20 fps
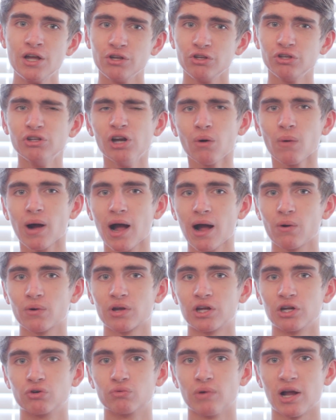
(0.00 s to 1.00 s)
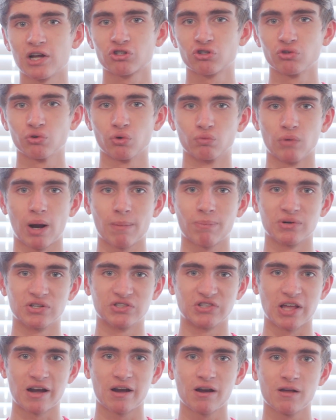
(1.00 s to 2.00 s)
You know how congressional
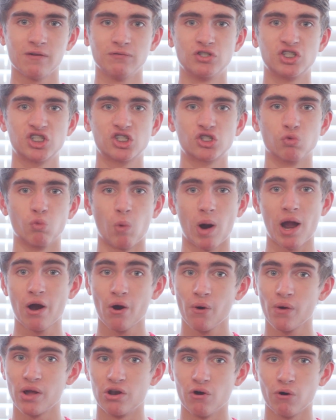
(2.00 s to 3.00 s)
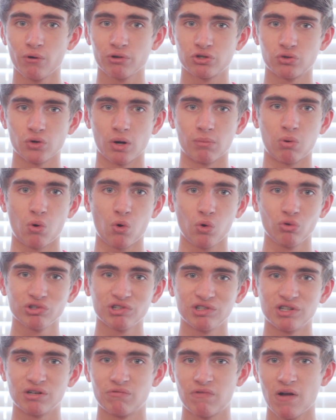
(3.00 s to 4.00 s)
representatives swear an oath to uphold
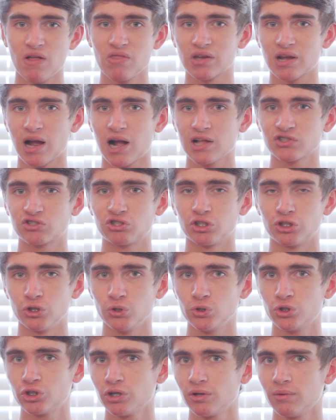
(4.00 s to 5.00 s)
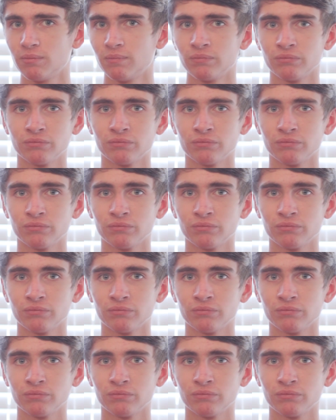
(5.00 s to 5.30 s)
and defend the Constitution?